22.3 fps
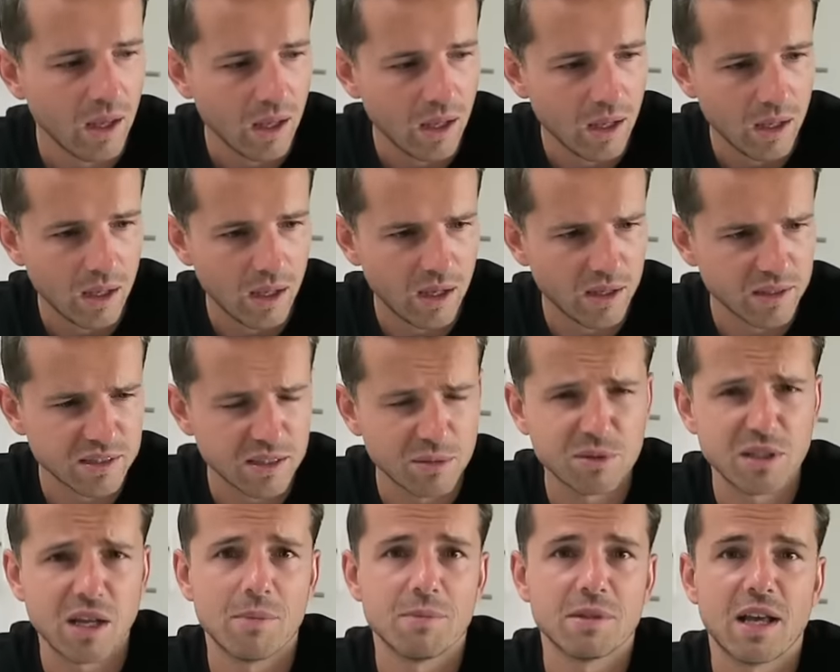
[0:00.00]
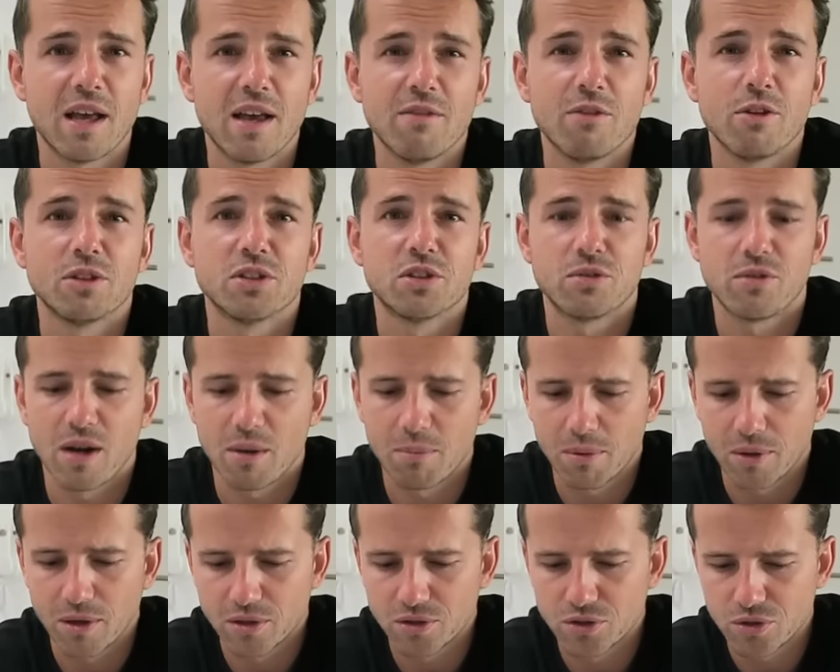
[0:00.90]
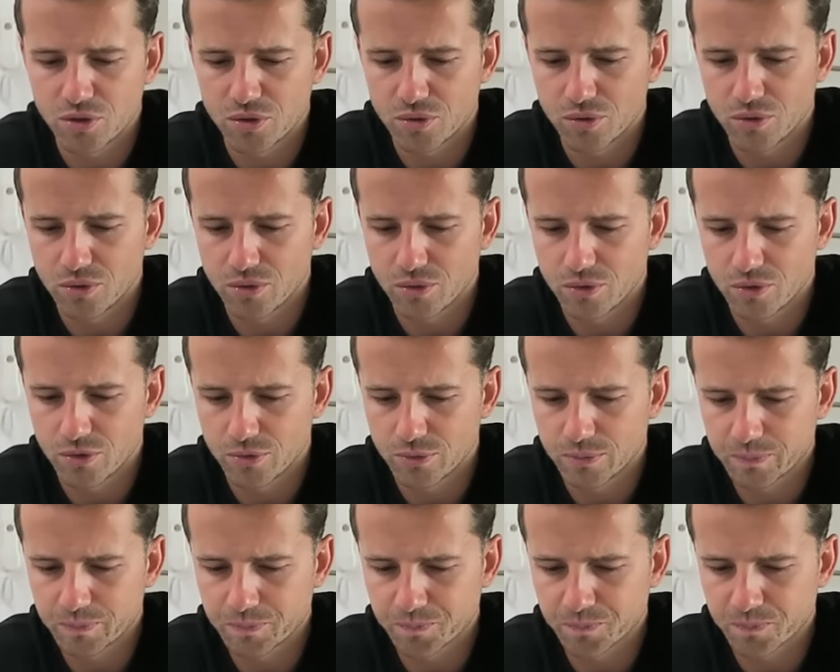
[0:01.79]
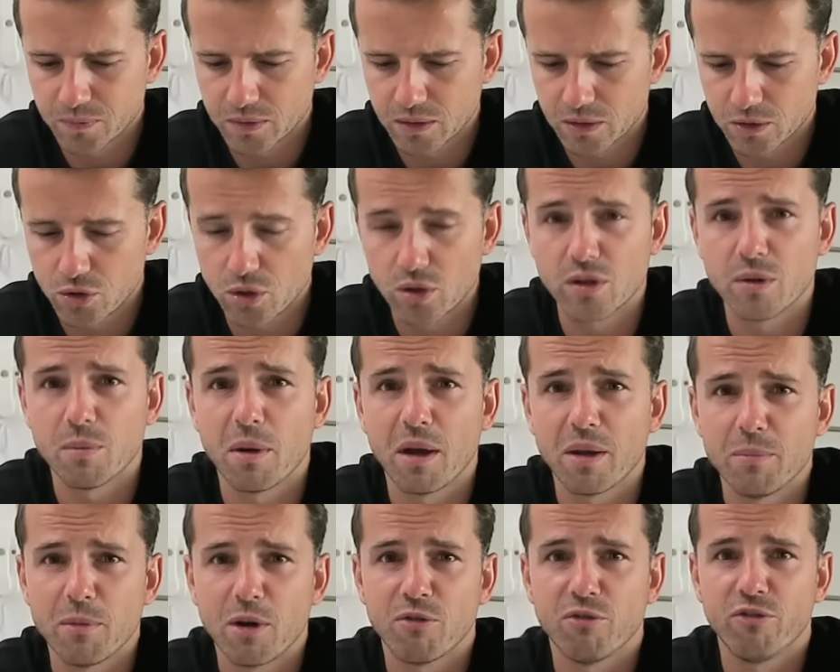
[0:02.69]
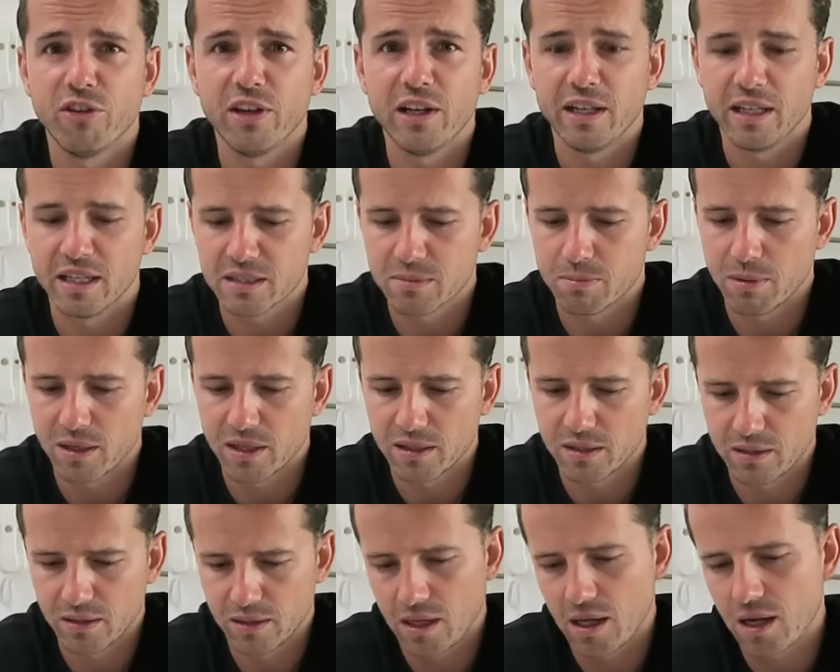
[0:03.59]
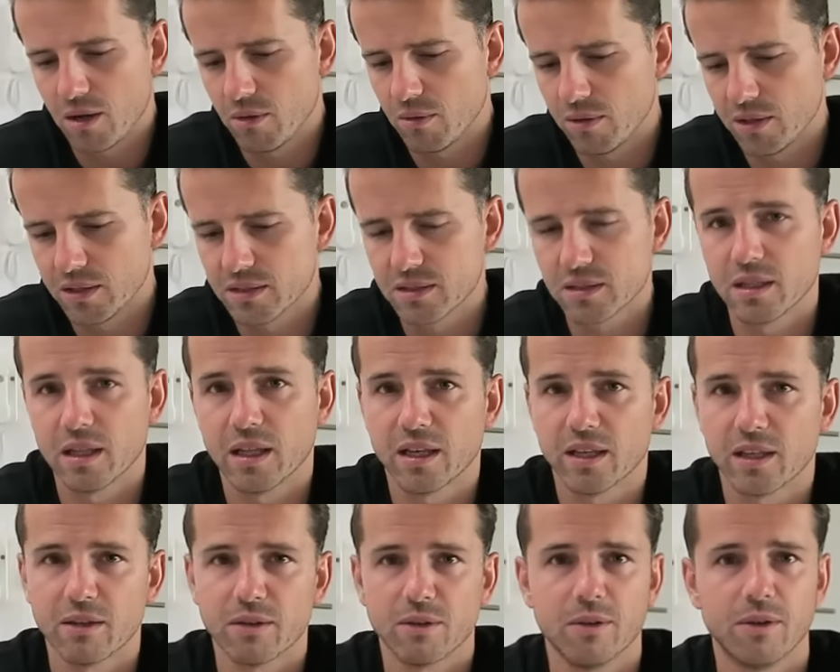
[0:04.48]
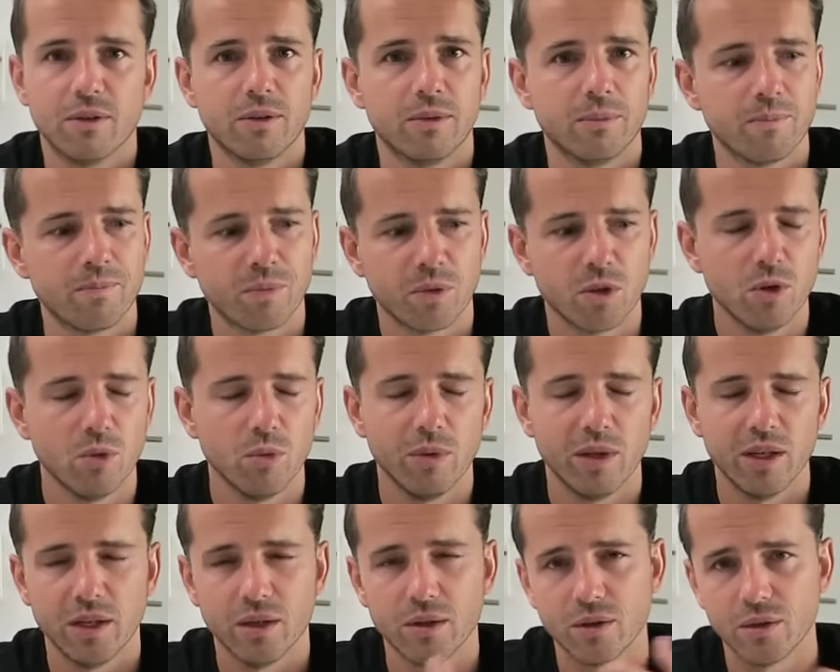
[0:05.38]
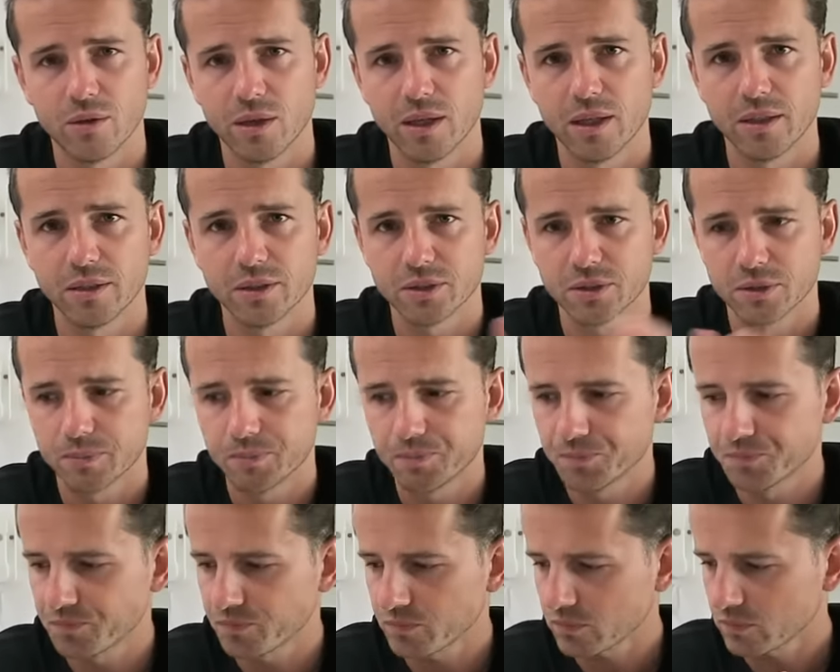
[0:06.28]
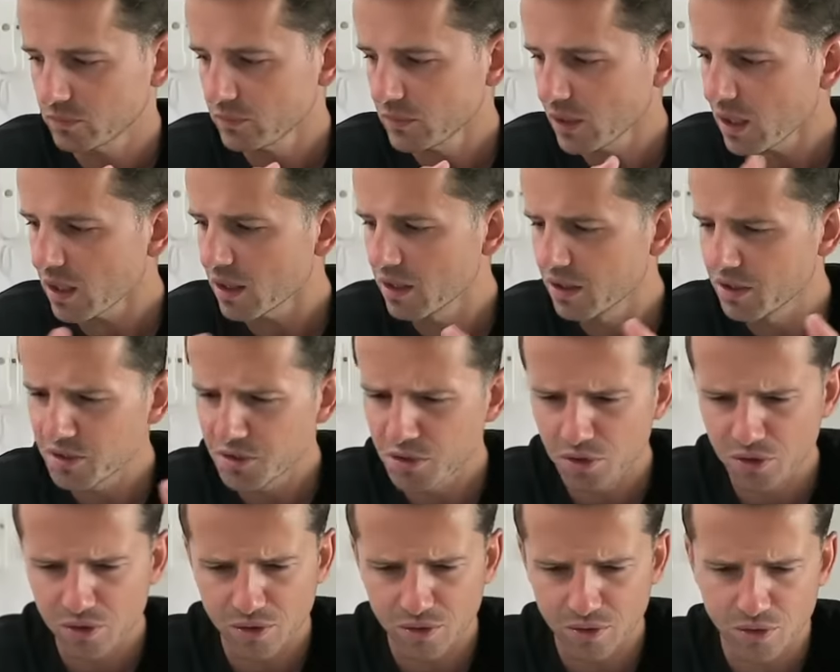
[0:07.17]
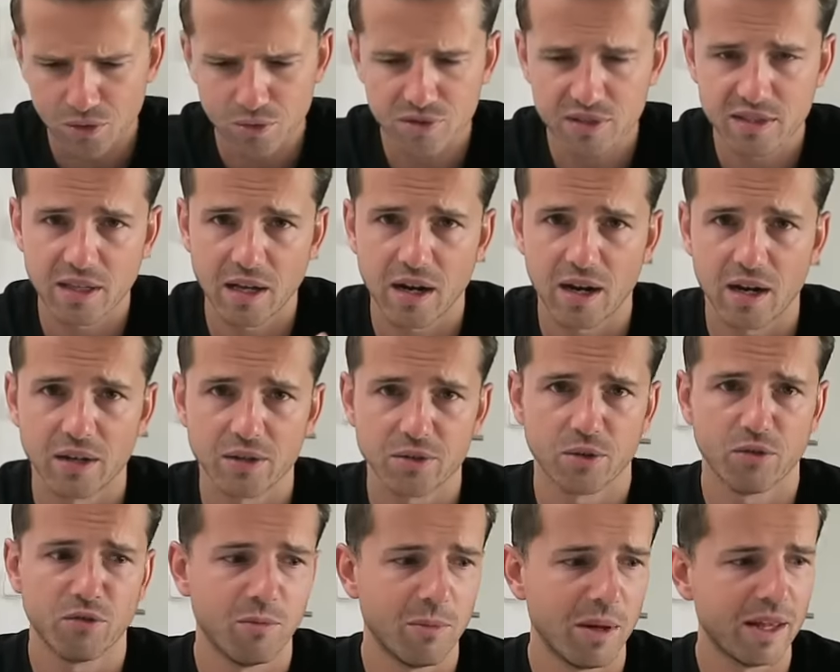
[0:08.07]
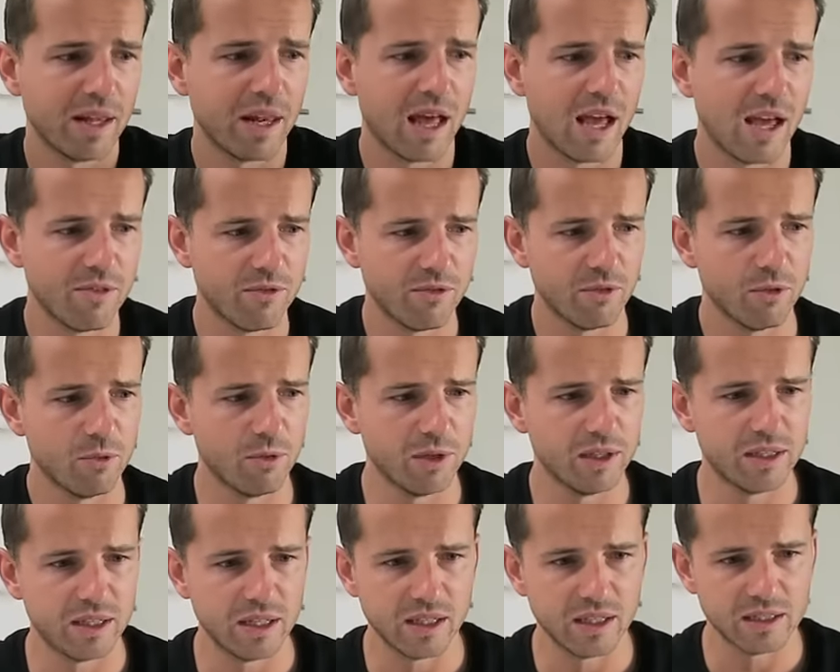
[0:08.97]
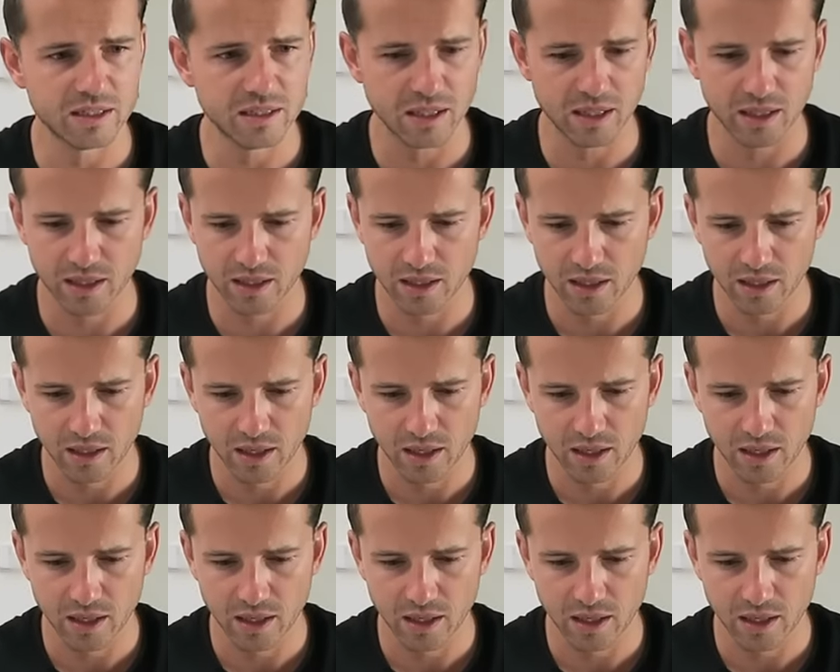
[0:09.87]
Yeah, sometimes I have a trouble to talk about my feelings, but now it's like a new video and a new start of my life with this, like